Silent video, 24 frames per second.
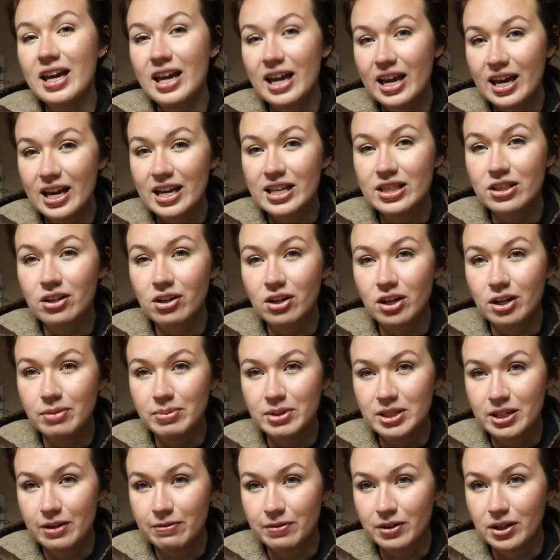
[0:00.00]
And they're going to
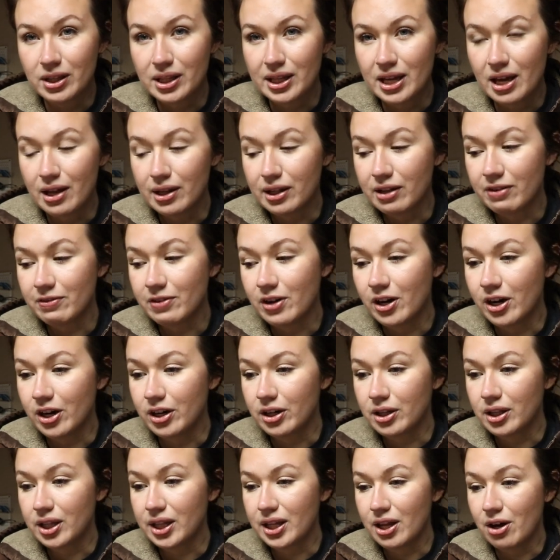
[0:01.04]
be different styles of
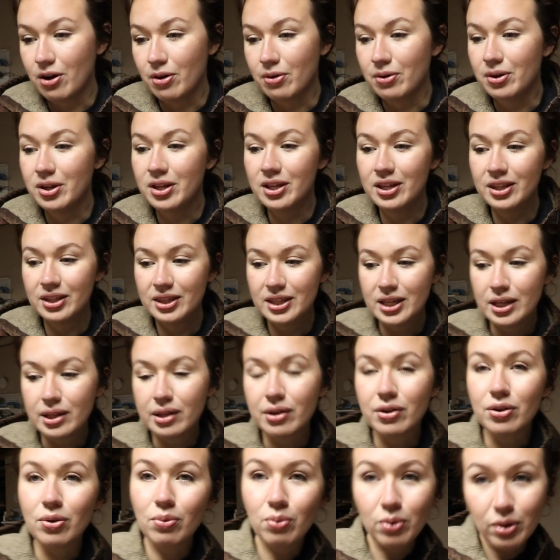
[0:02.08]
art. So these
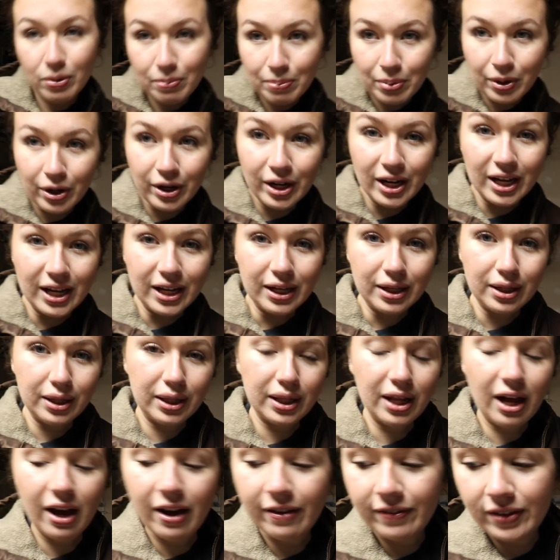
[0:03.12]
are the wood
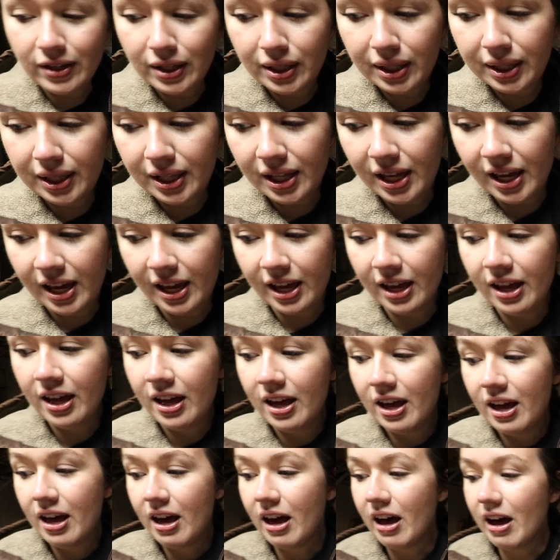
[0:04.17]
burnings, obviously,
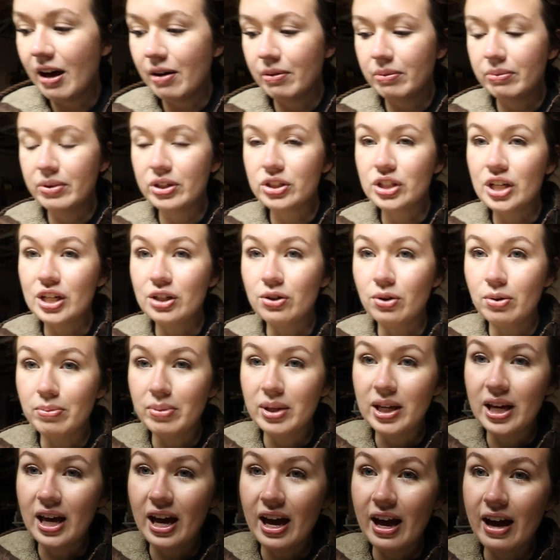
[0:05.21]
which I
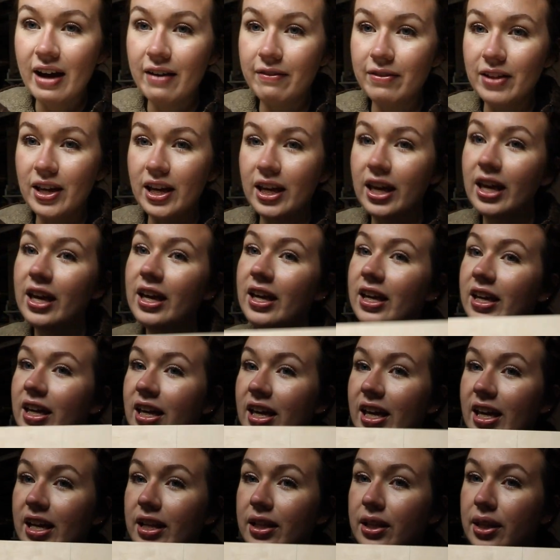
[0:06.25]
normally have like
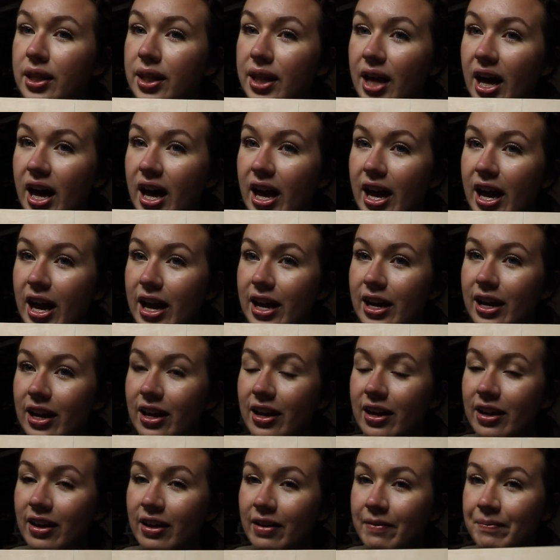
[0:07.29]
inside
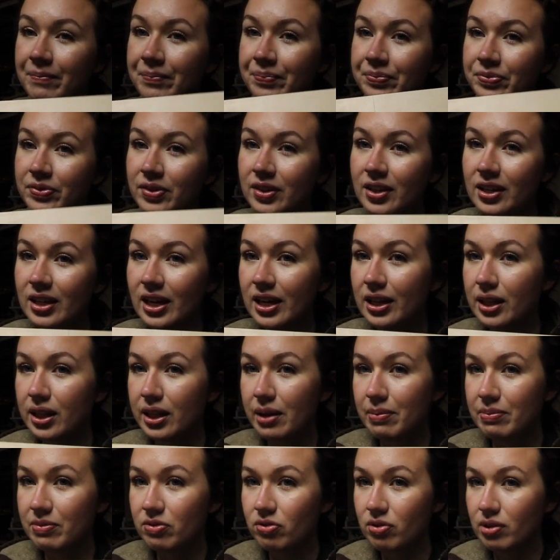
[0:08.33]
in
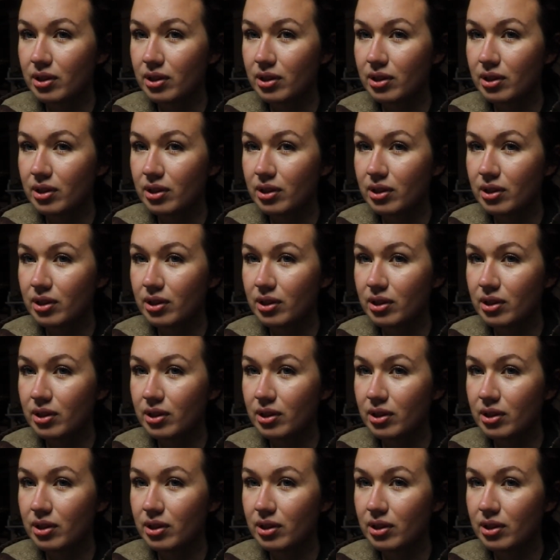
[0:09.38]
some